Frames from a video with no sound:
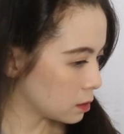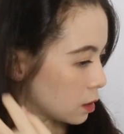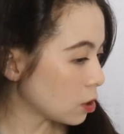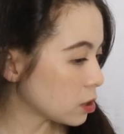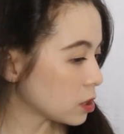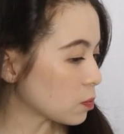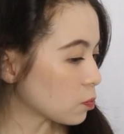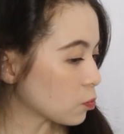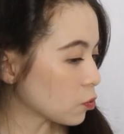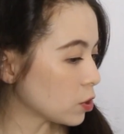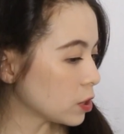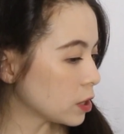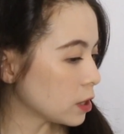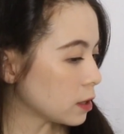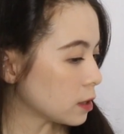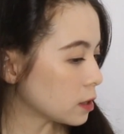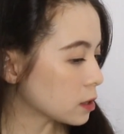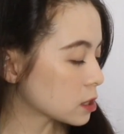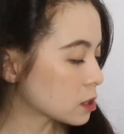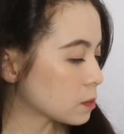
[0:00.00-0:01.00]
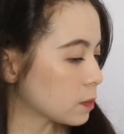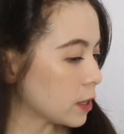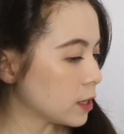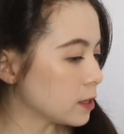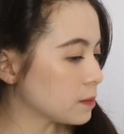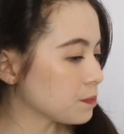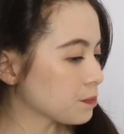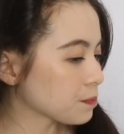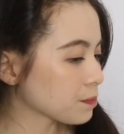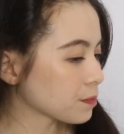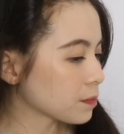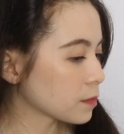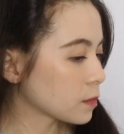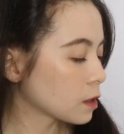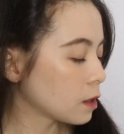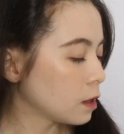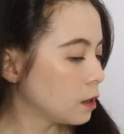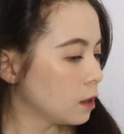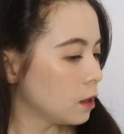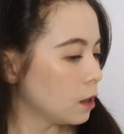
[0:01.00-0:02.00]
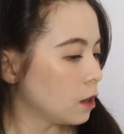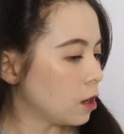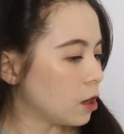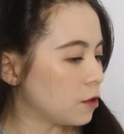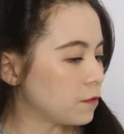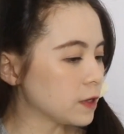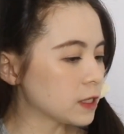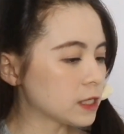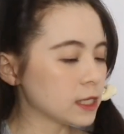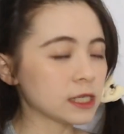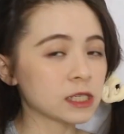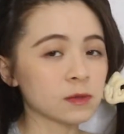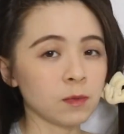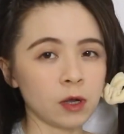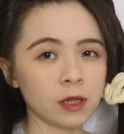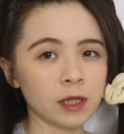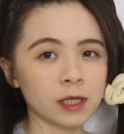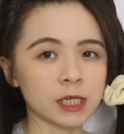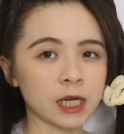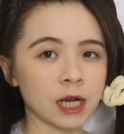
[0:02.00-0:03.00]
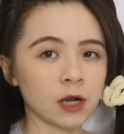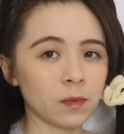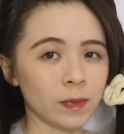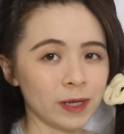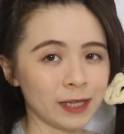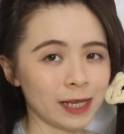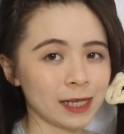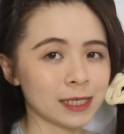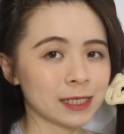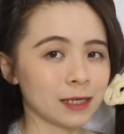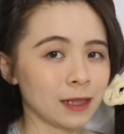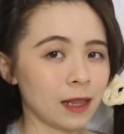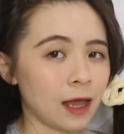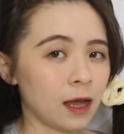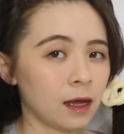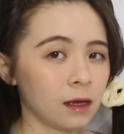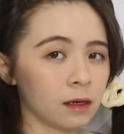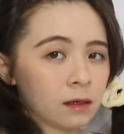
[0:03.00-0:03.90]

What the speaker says: Not the prettiest, but obviously smaller chunk would be nicer lah.